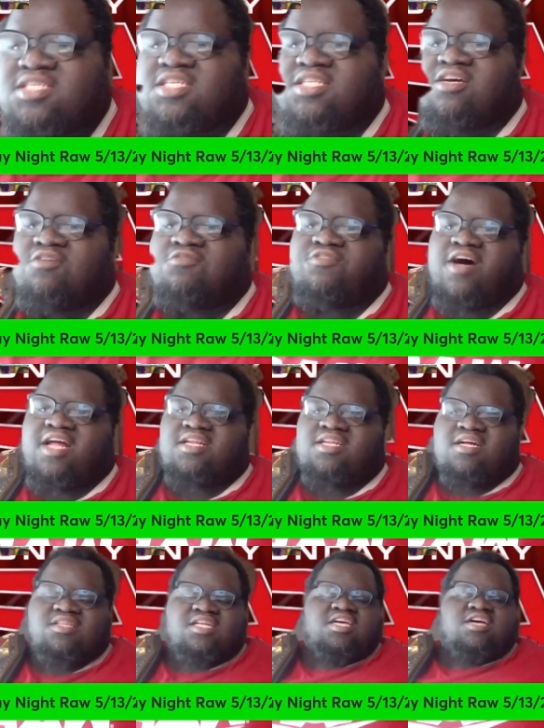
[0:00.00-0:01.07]
and them finding
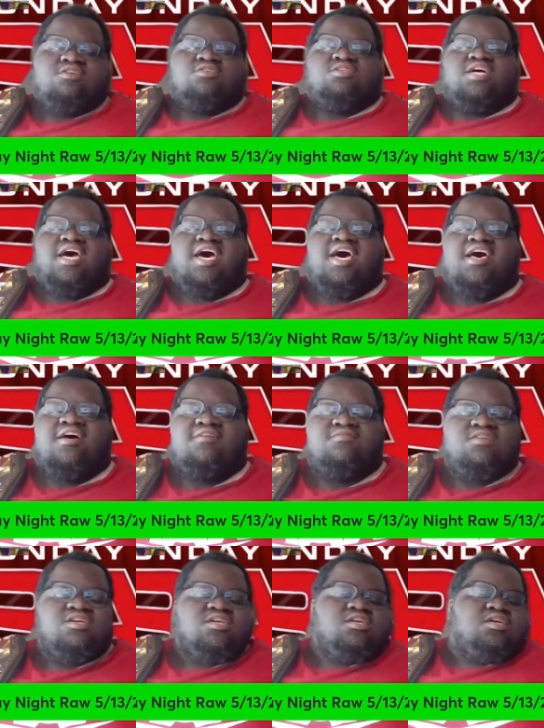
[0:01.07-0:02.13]
out that they're gonna have
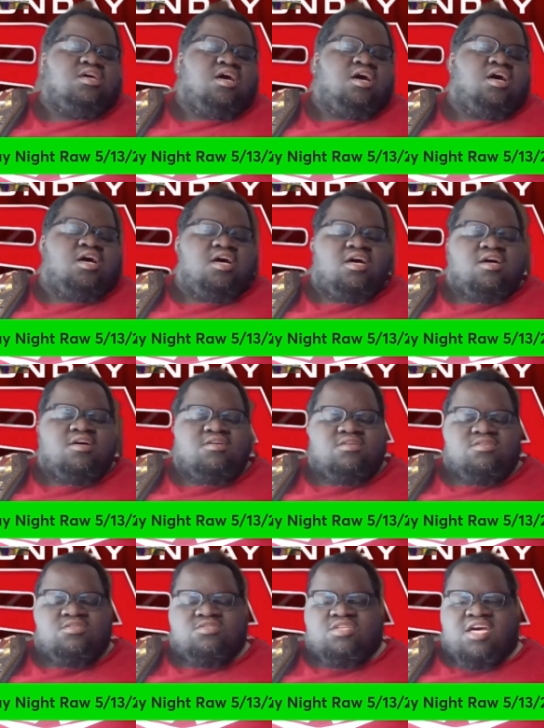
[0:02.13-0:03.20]

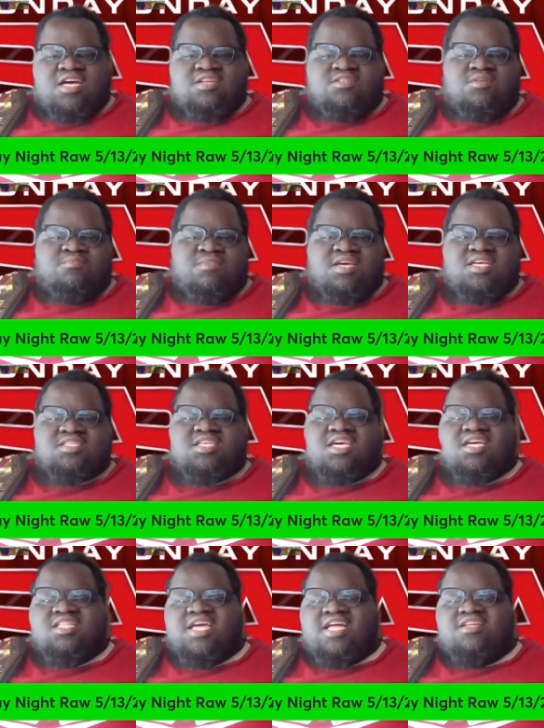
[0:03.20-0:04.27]
that the Miz
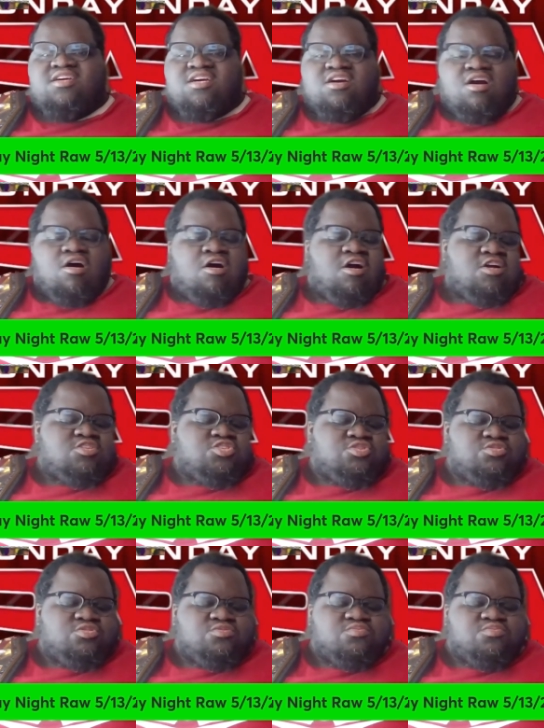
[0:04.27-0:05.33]
thinking that
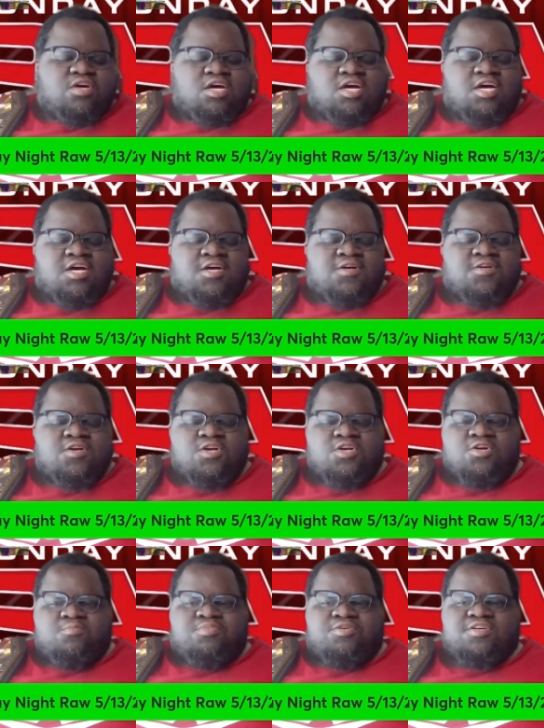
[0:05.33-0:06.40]
R-Truth
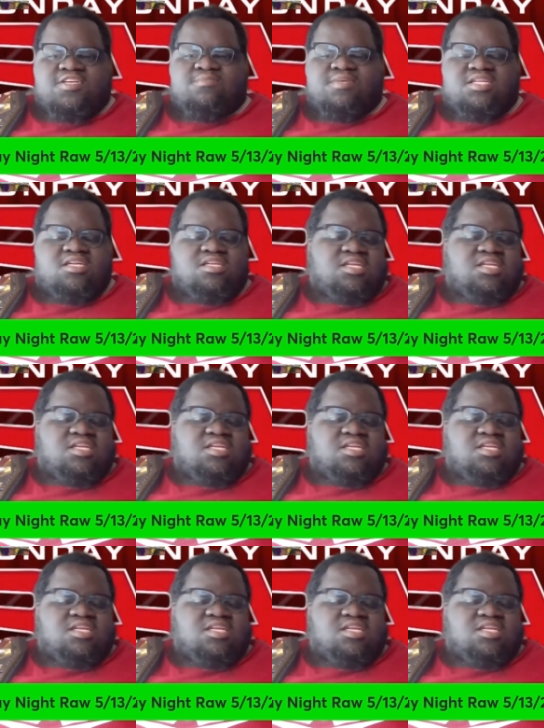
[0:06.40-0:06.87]
put him in